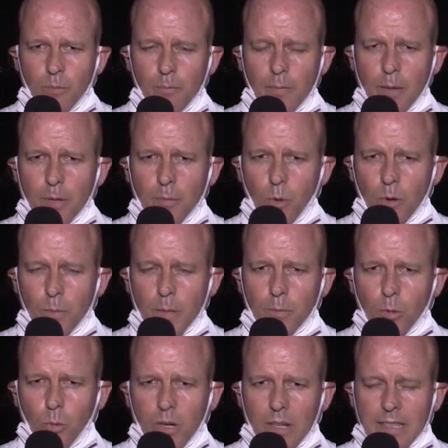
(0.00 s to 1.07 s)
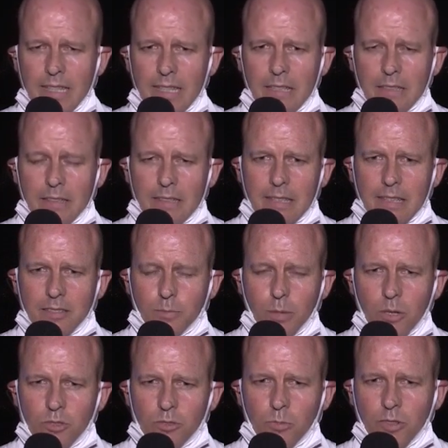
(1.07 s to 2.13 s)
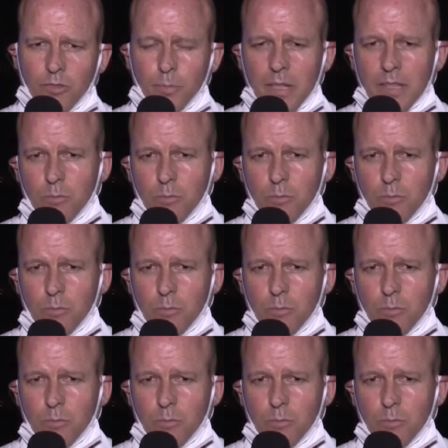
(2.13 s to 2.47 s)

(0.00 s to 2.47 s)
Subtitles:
maybe more people weren't killed in the explosion was